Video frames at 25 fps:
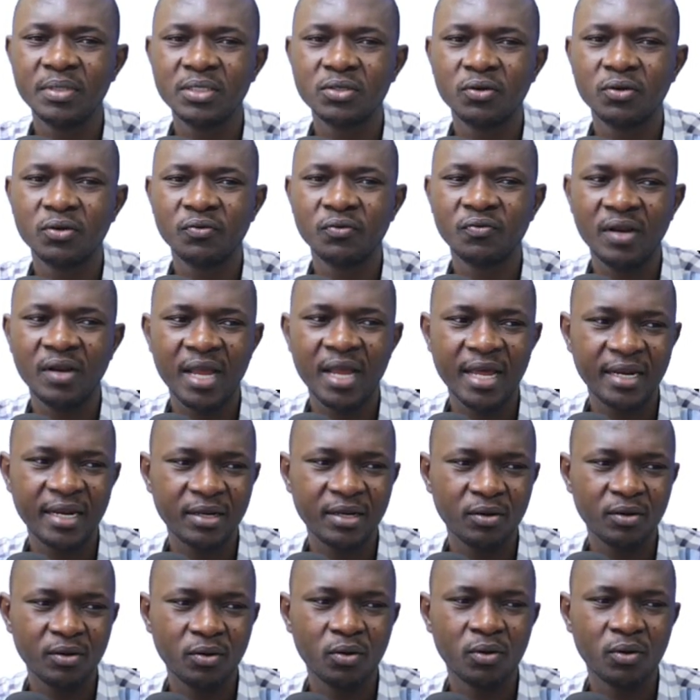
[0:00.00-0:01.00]

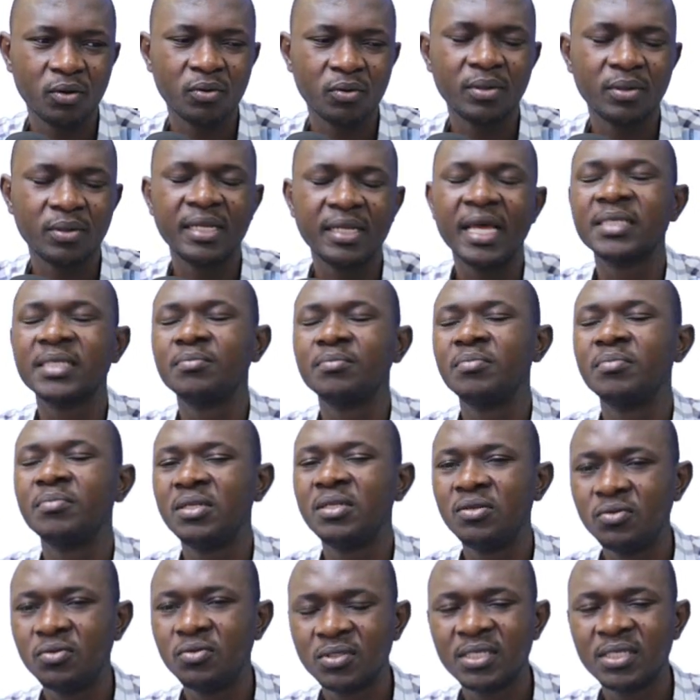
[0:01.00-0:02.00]
without any
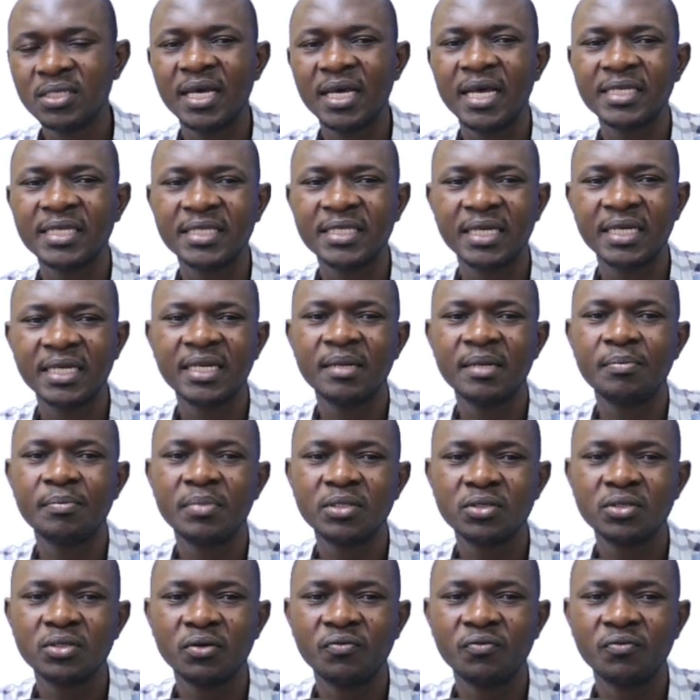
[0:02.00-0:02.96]
problem, then